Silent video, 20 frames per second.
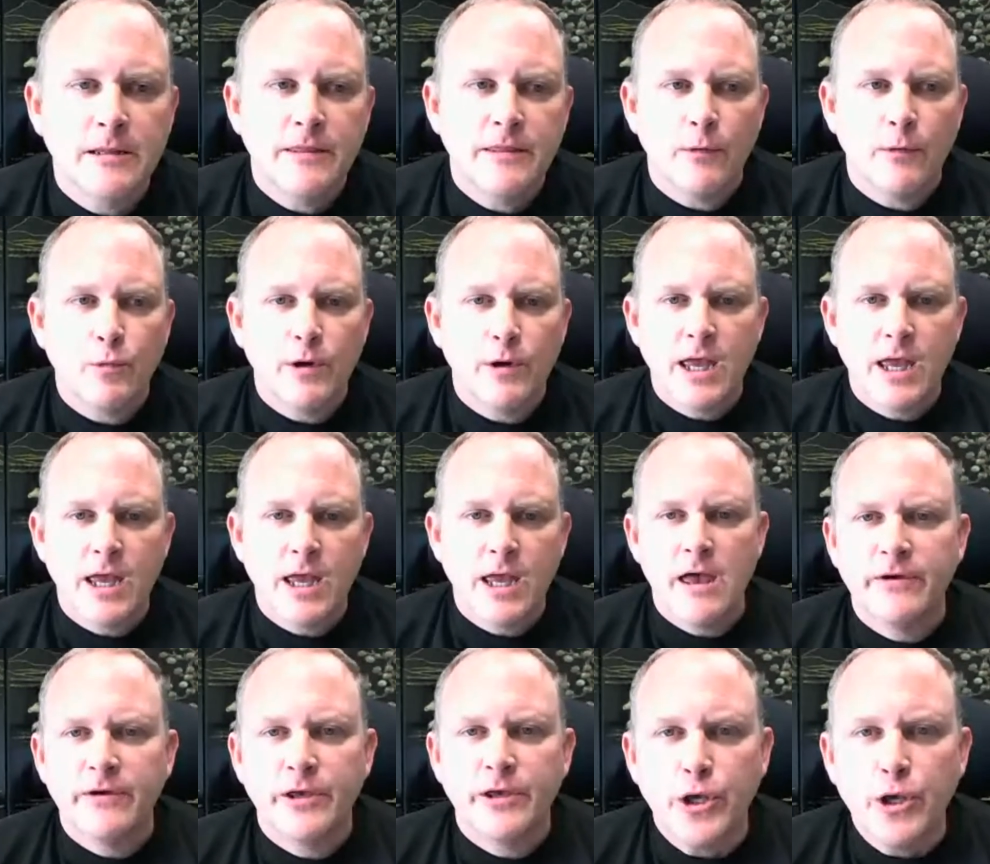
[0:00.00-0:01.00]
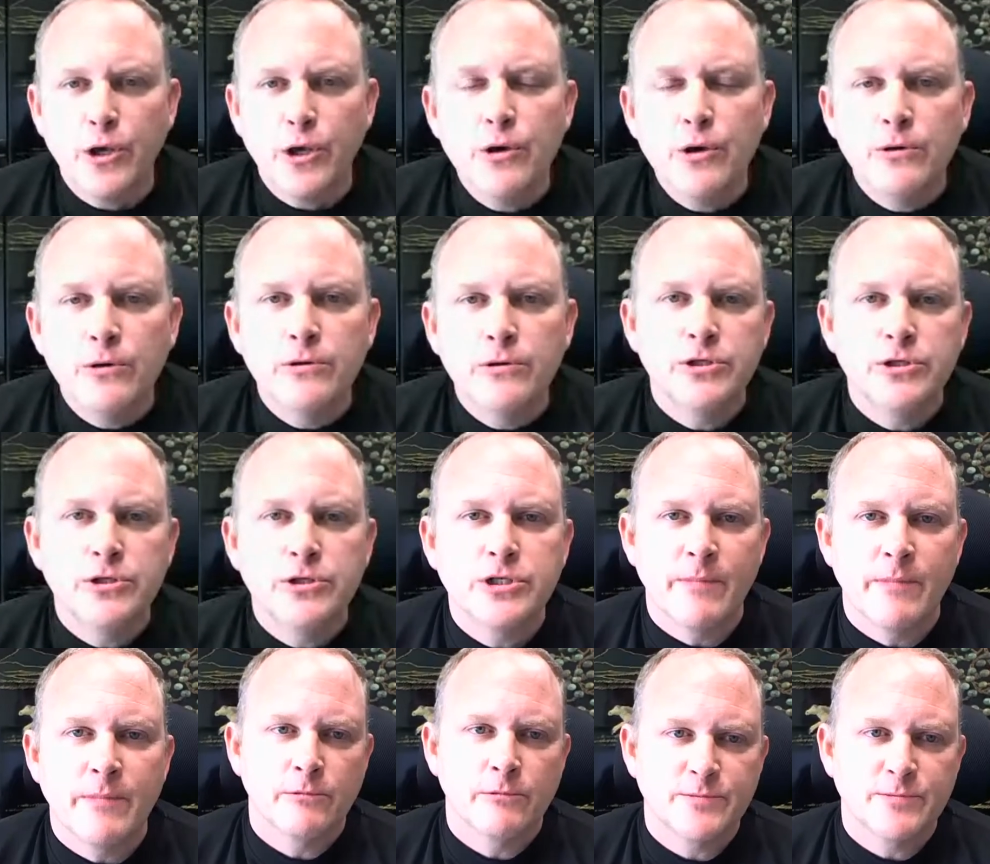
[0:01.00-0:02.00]
That we have a huge
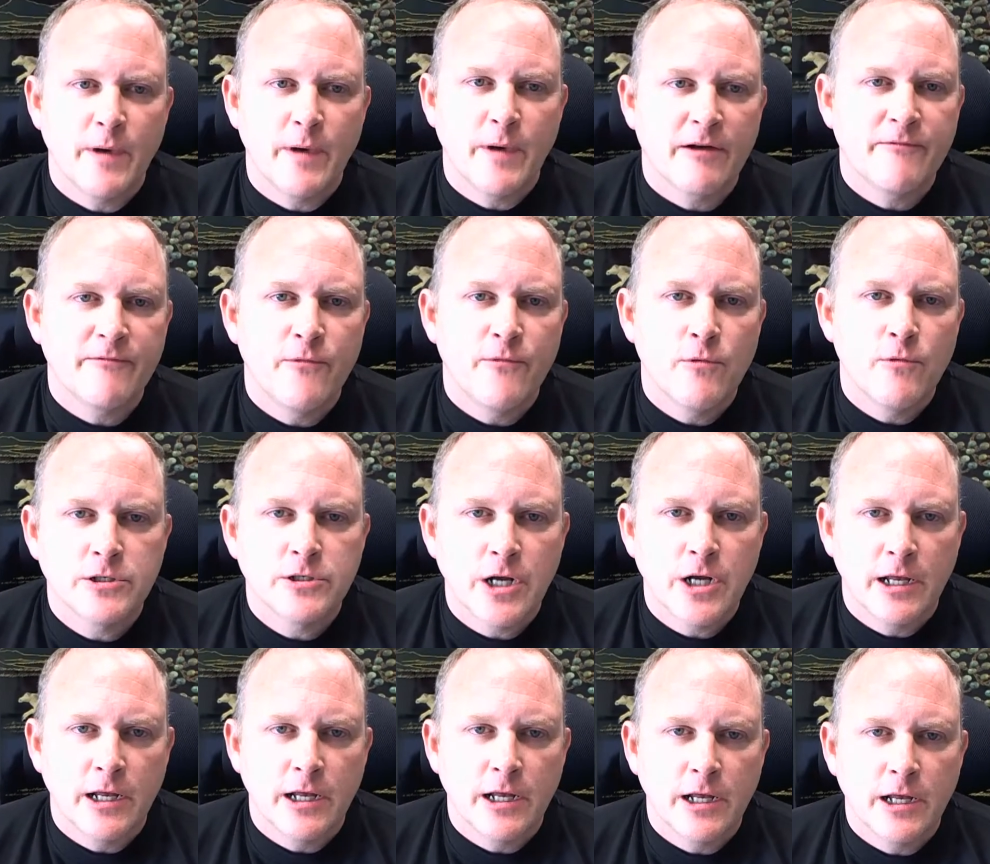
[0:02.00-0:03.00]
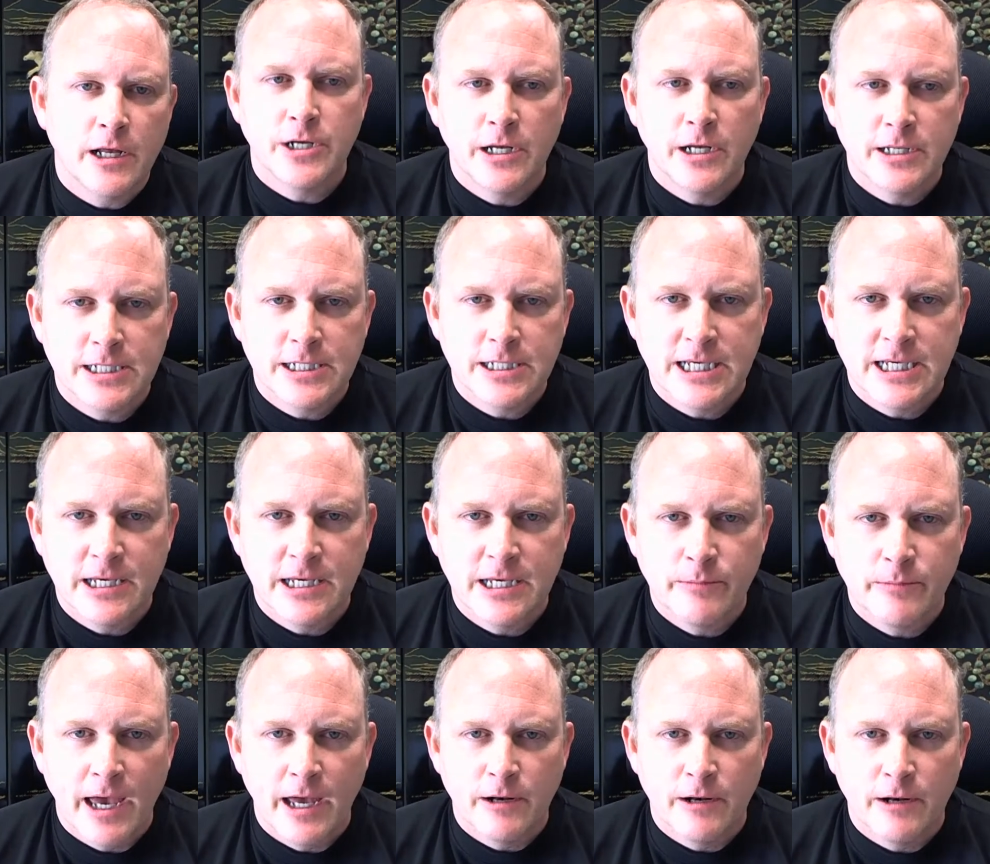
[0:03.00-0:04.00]
amount of respect for John Henshaw and the team
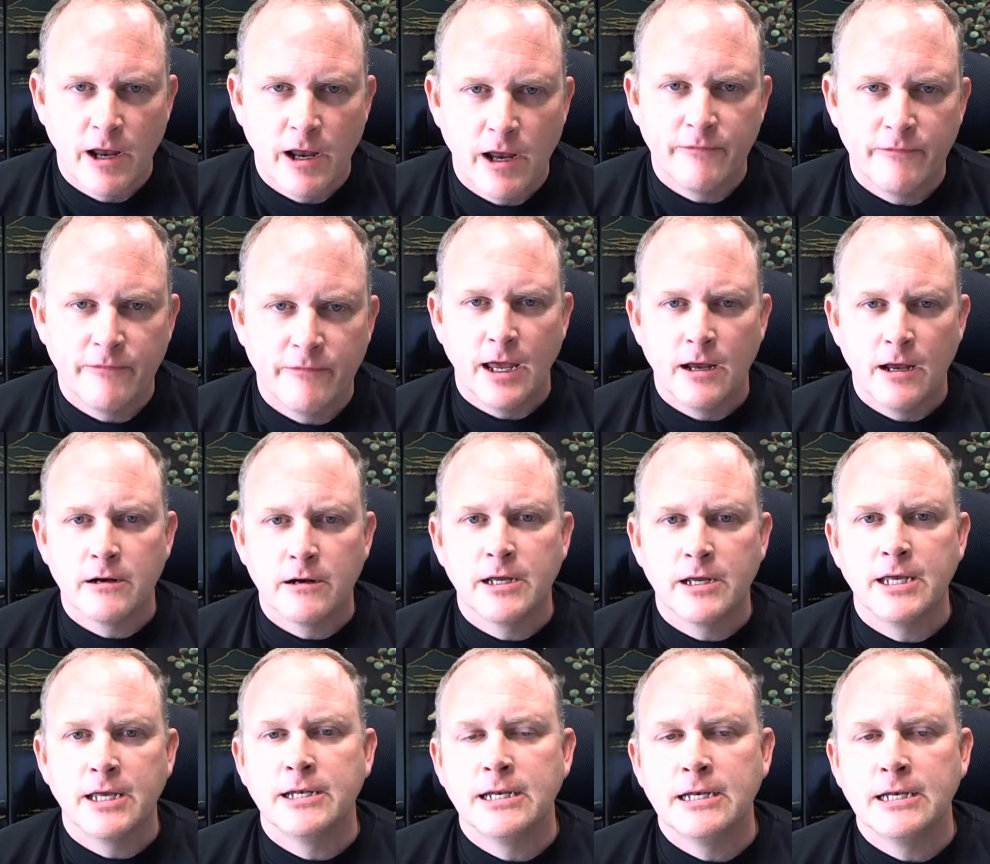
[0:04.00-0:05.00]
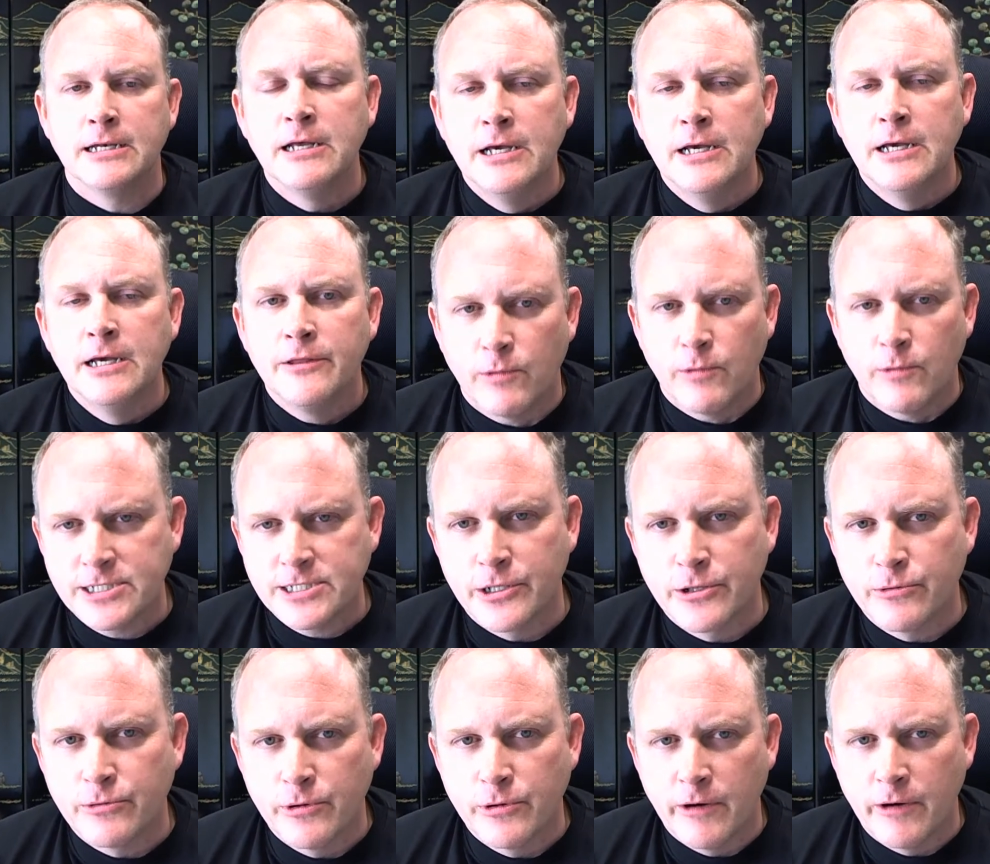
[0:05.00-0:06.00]
at Raven, Arian, and the rest of the
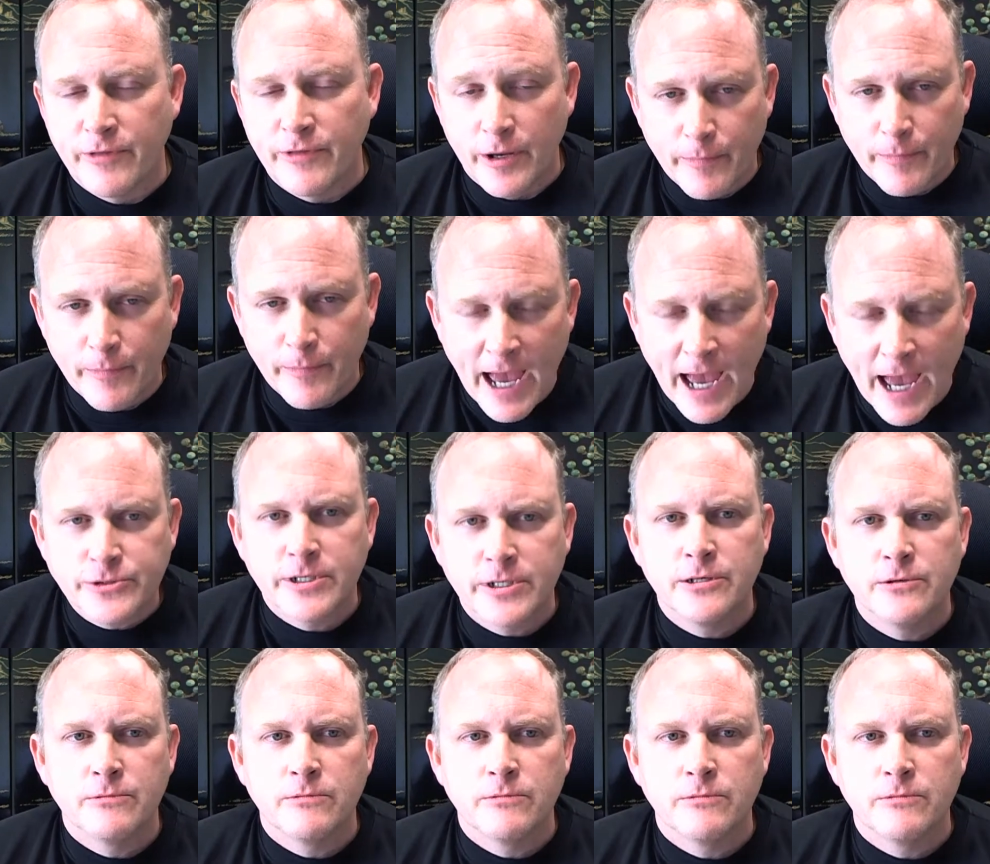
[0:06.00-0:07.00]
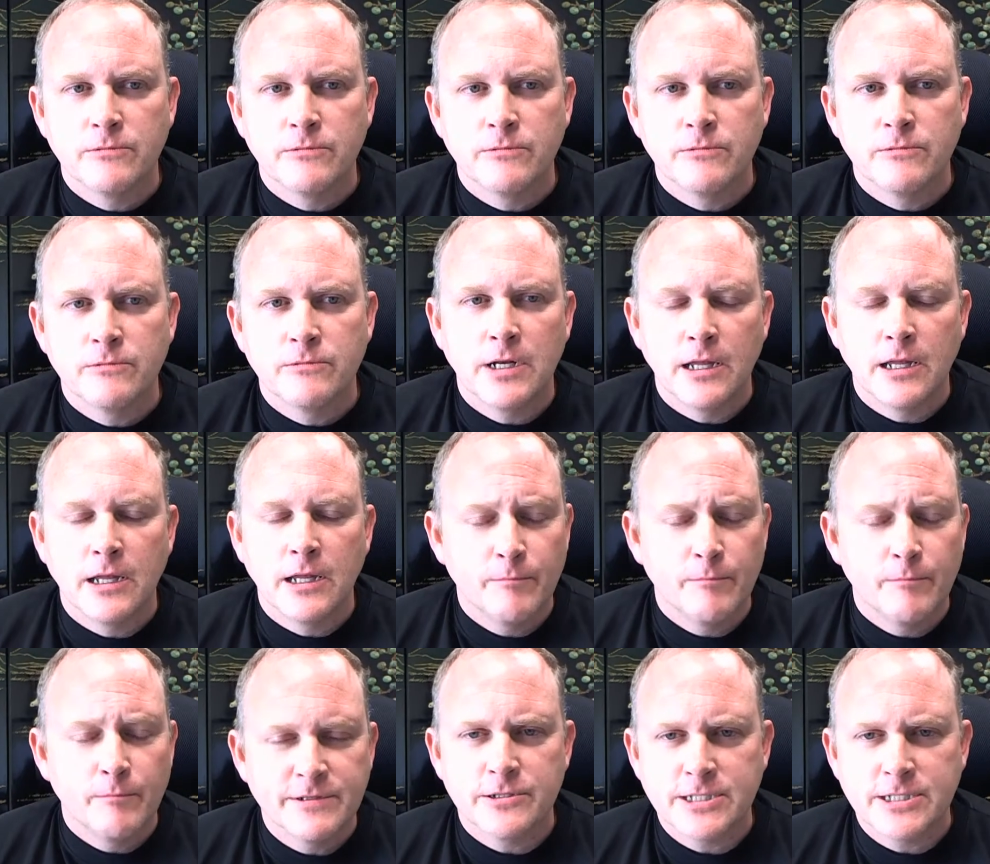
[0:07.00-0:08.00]
crew over there, Patrick, who I
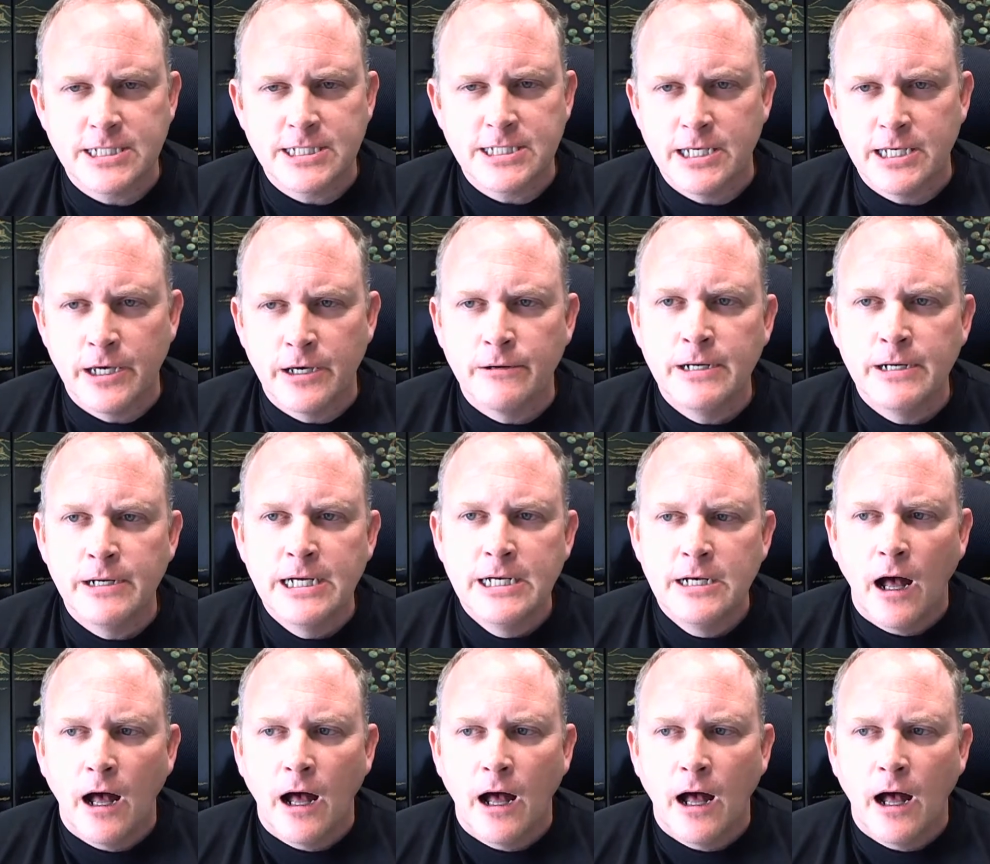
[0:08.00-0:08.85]
believe is their CEO.